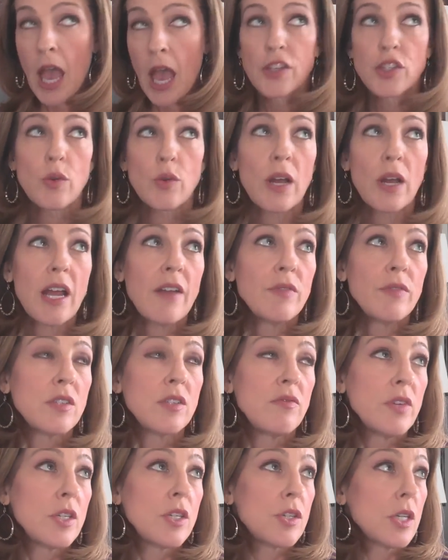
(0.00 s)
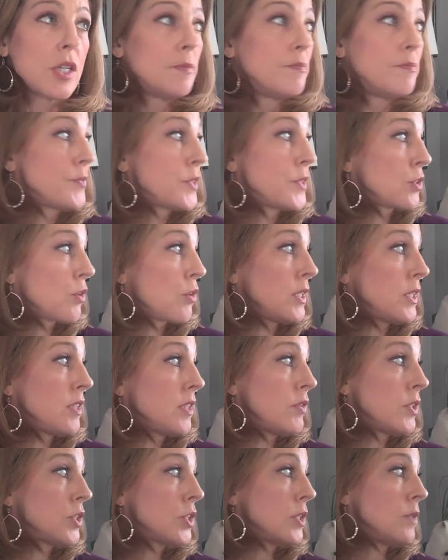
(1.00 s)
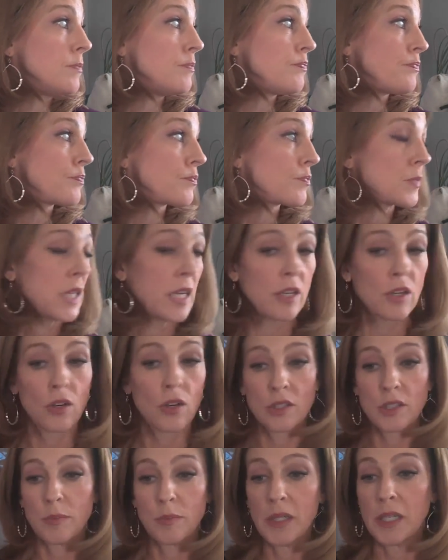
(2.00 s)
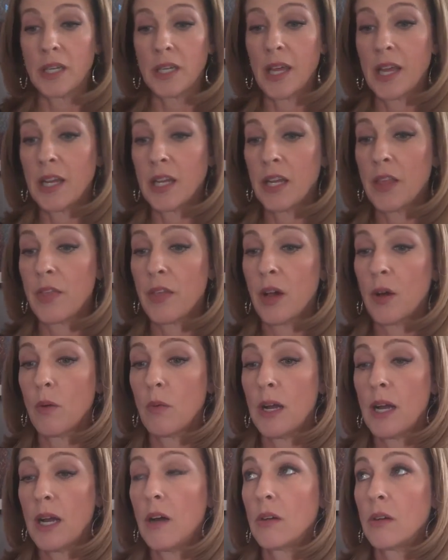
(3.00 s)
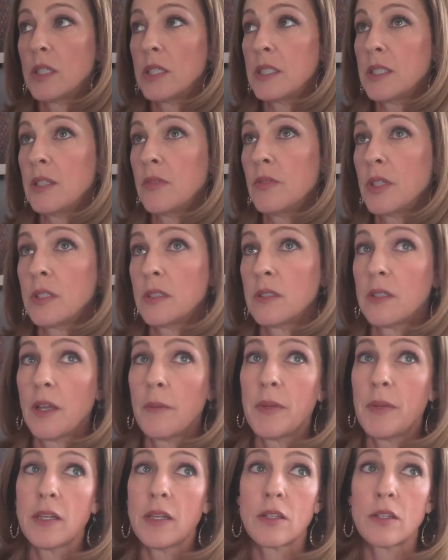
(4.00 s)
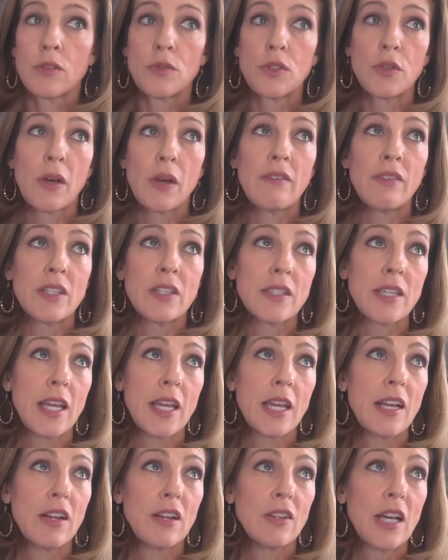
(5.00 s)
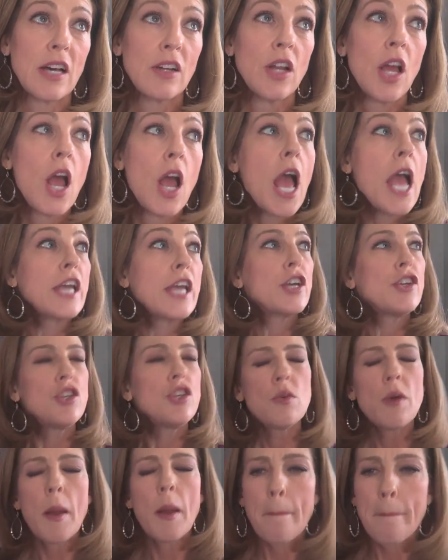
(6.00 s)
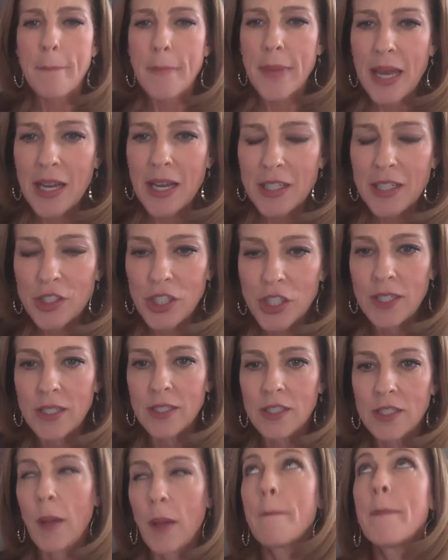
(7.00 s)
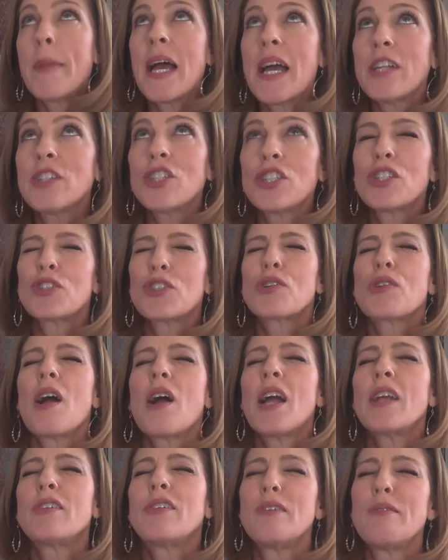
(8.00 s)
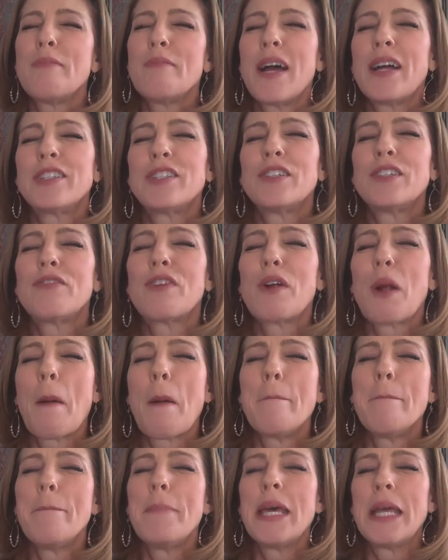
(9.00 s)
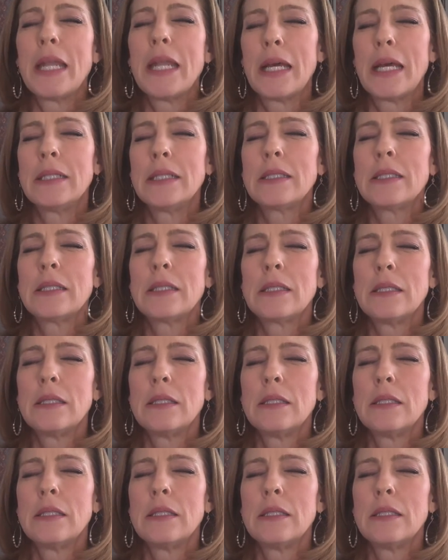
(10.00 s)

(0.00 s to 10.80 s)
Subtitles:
So I had this vision, this crazy vision. It occurred to me today, and I thought, wow, is even, I mean, do I even say it out loud? Can you imagine, just try to imagine for a minute